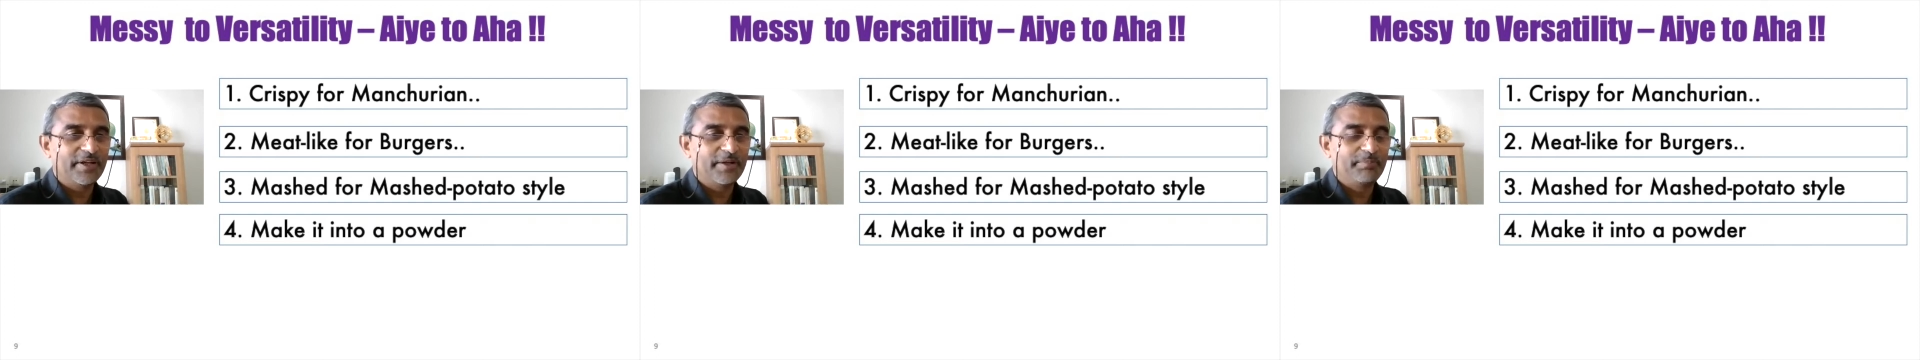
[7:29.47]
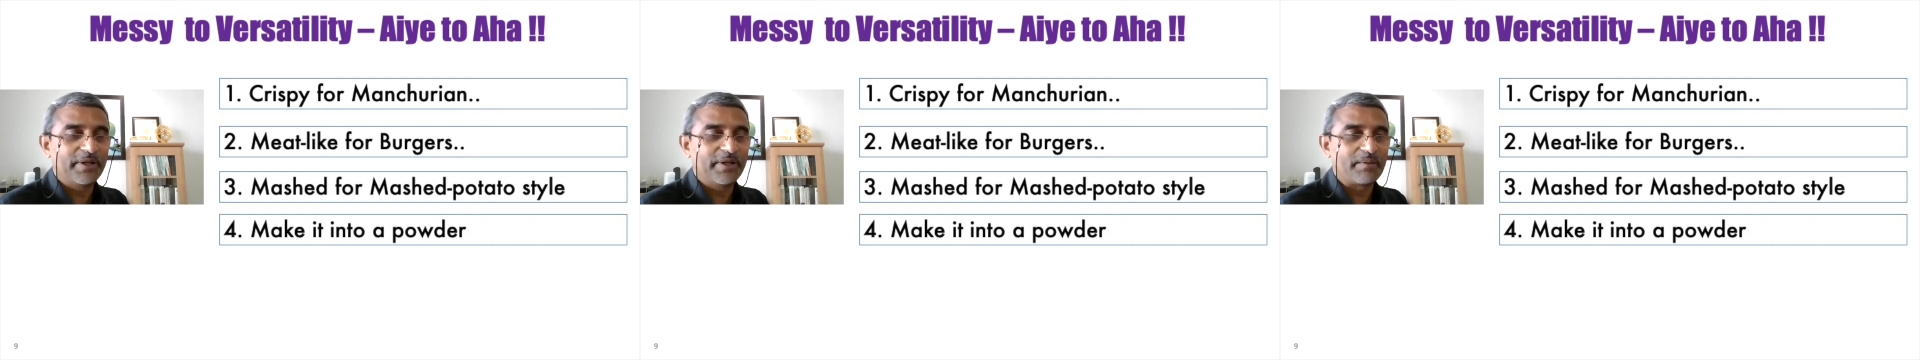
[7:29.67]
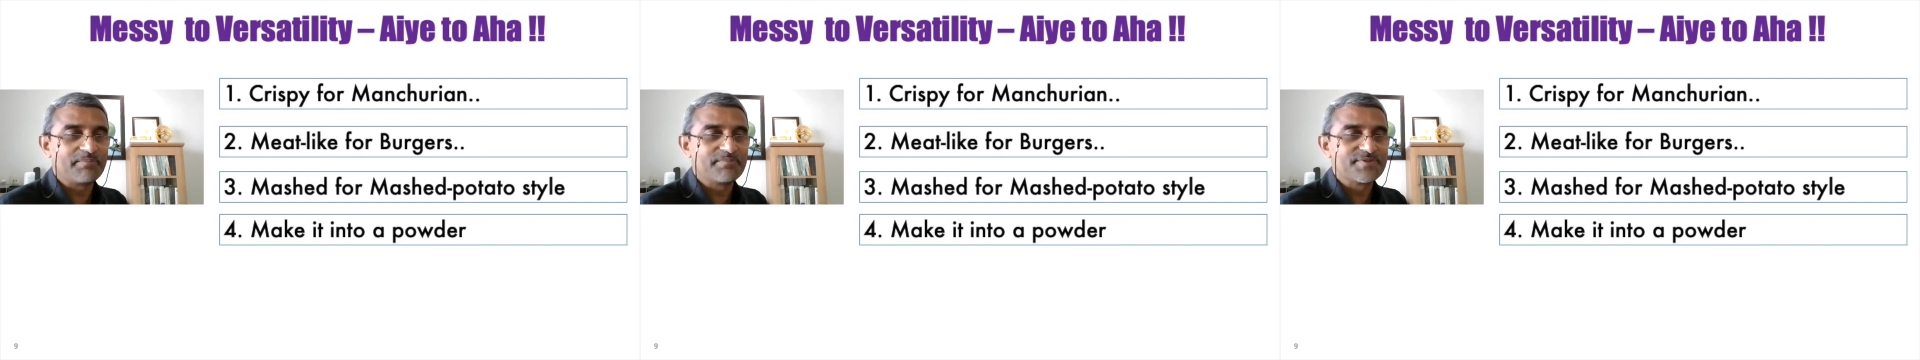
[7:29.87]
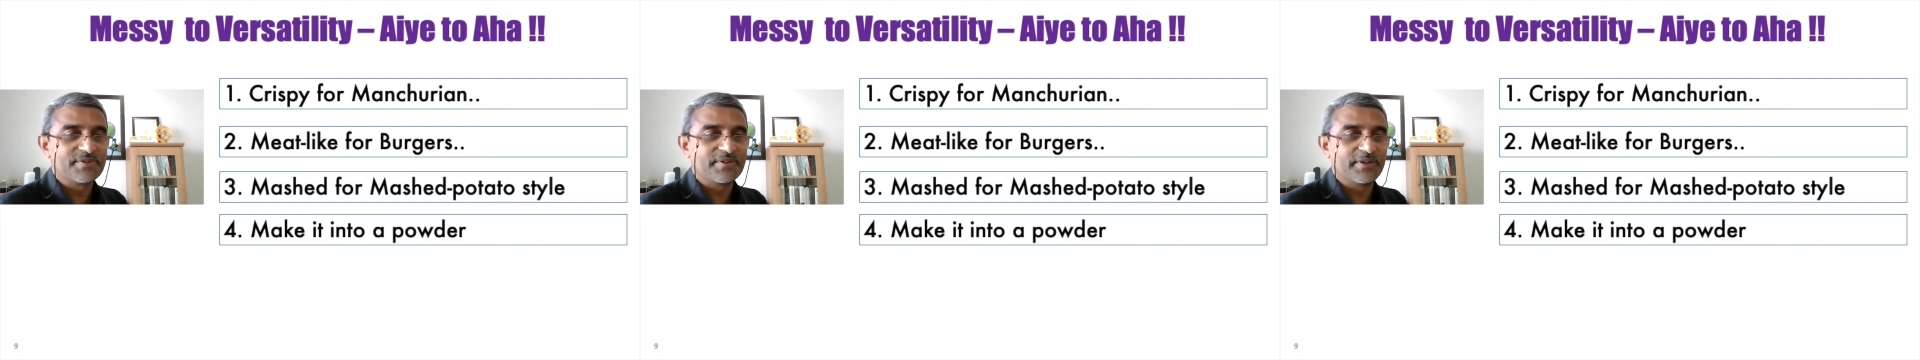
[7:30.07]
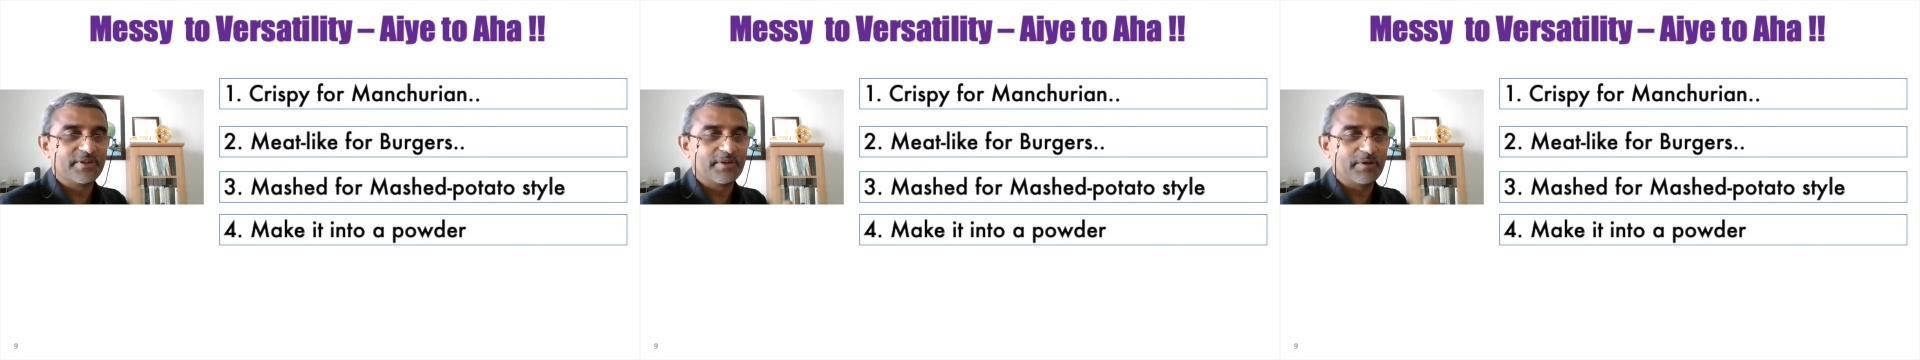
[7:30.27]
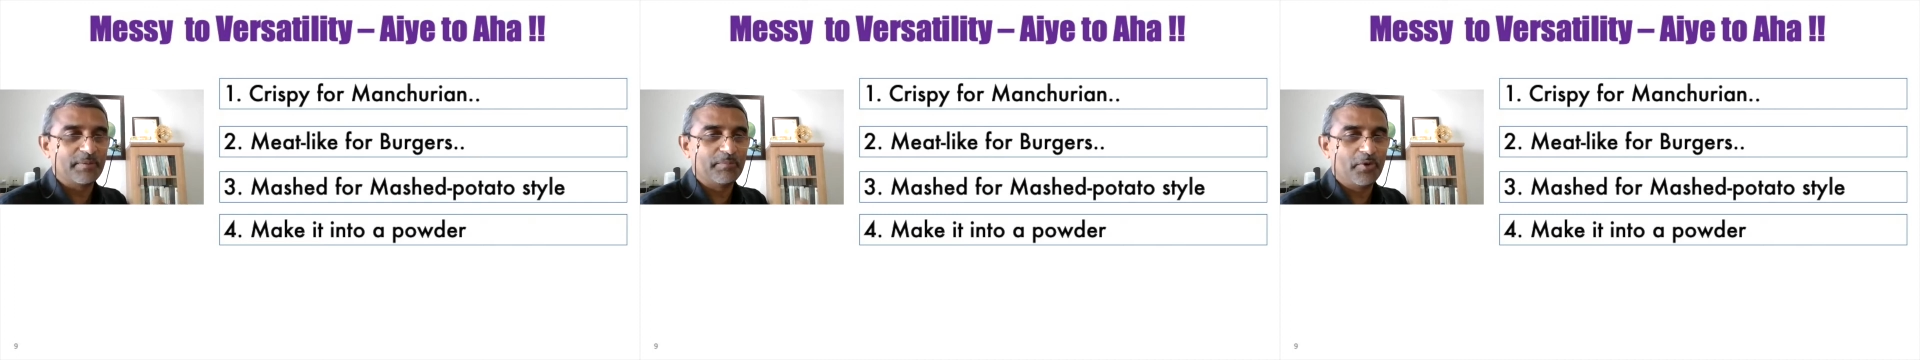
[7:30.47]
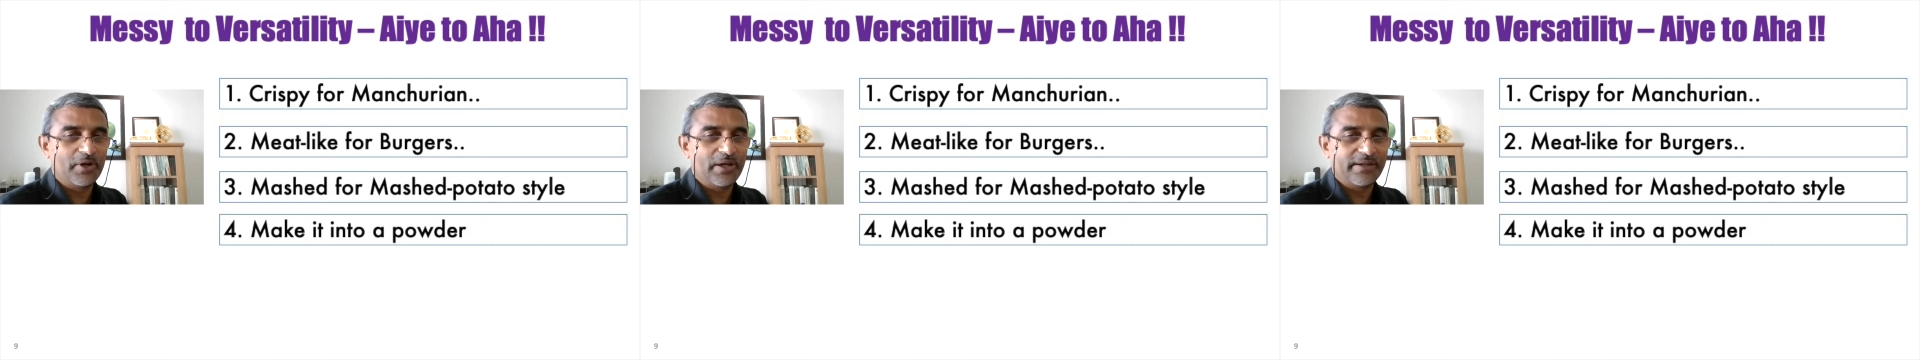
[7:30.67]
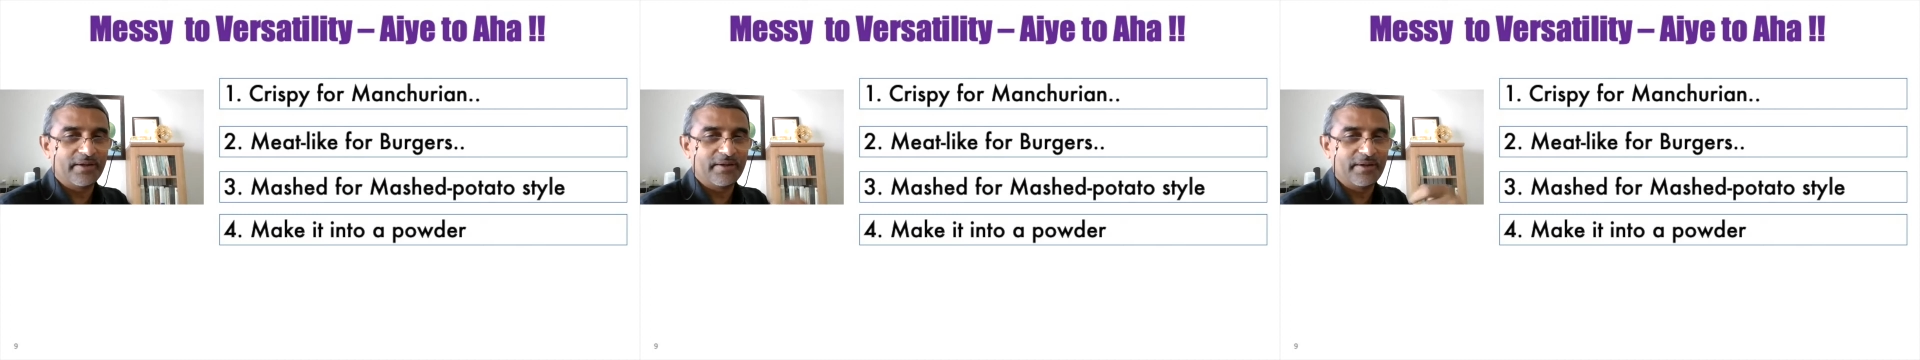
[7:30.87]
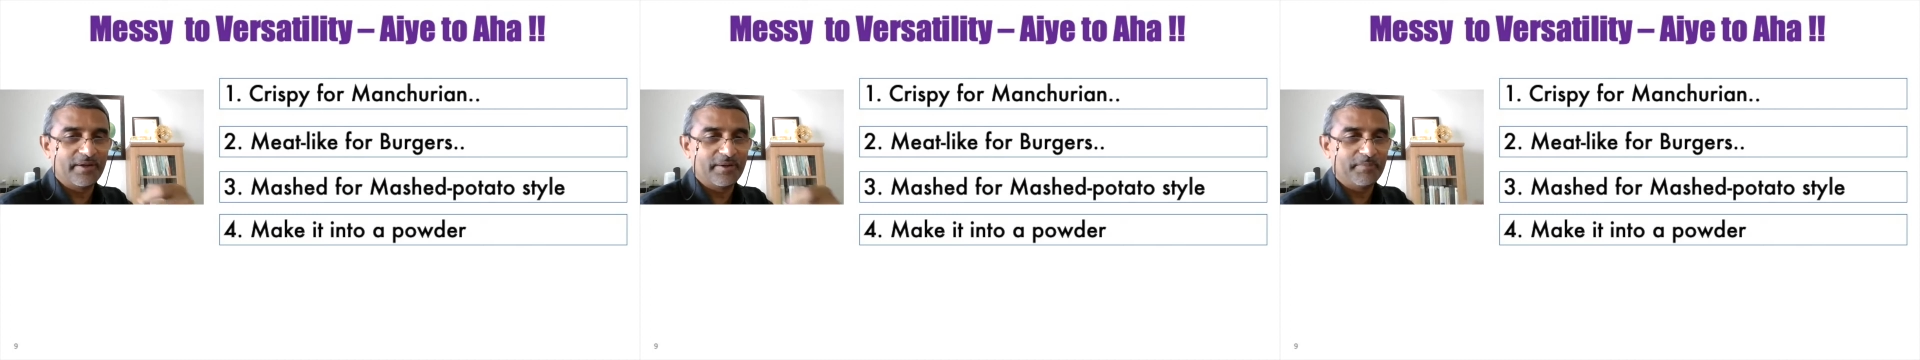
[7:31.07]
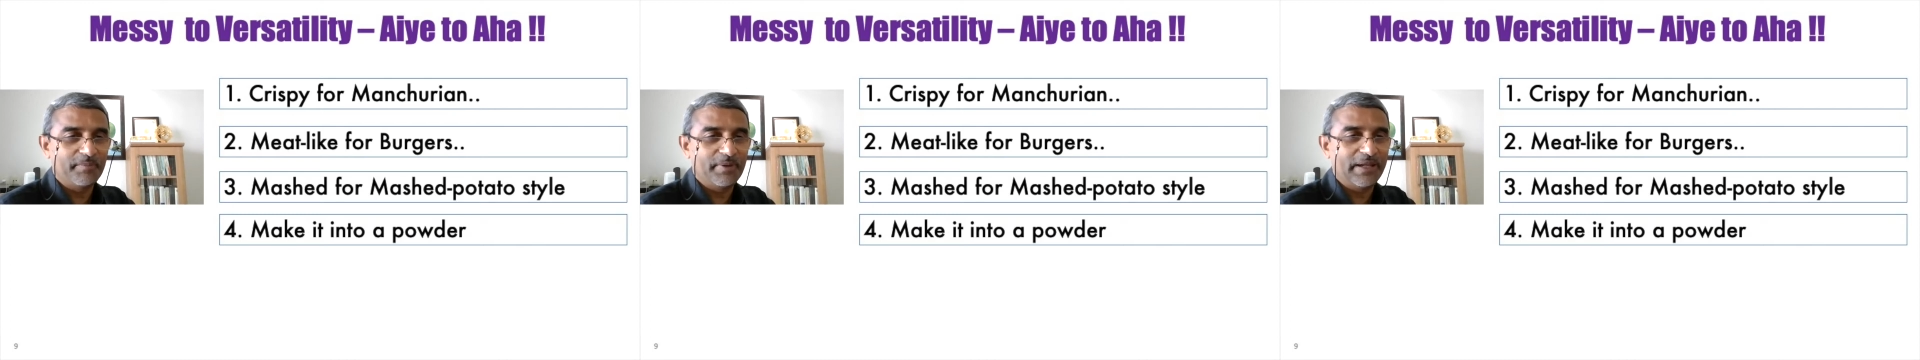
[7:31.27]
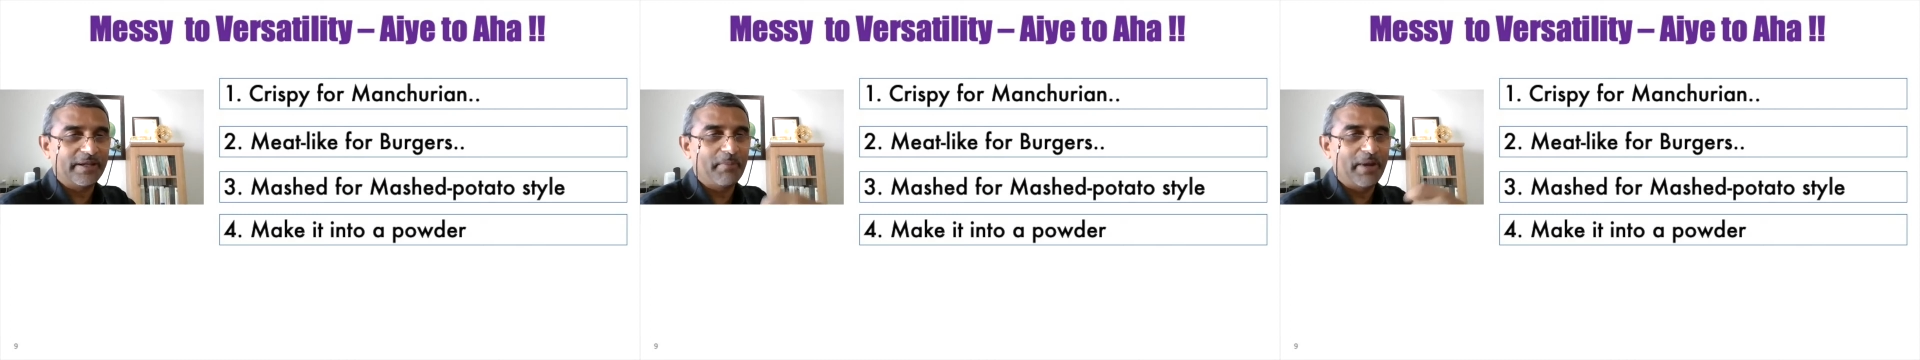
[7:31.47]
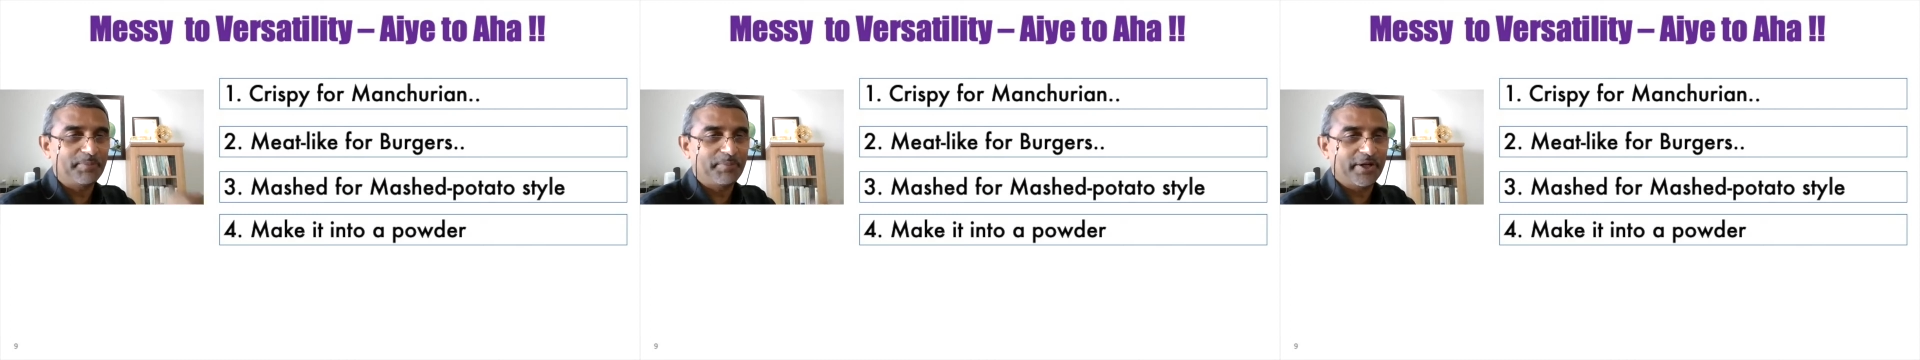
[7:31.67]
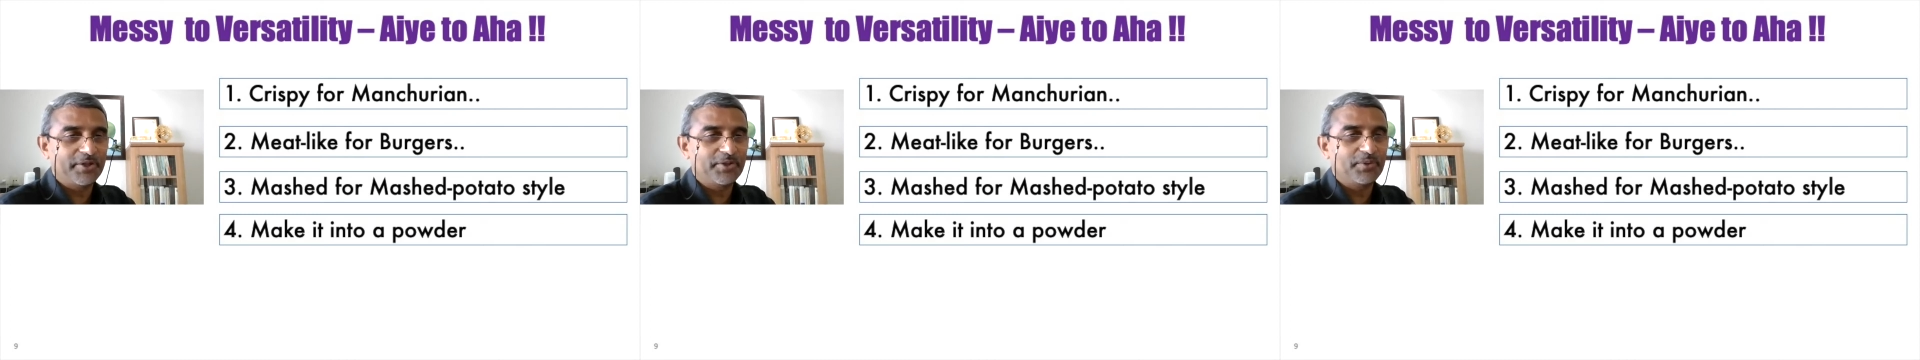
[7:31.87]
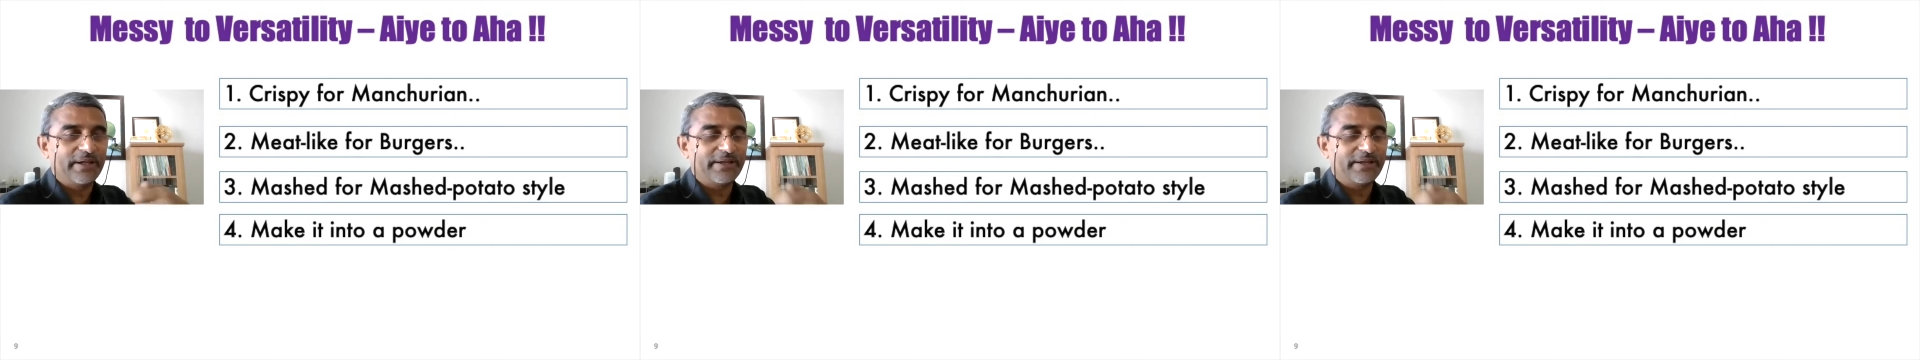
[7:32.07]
It becomes uh, more like a um, like a mashed potato.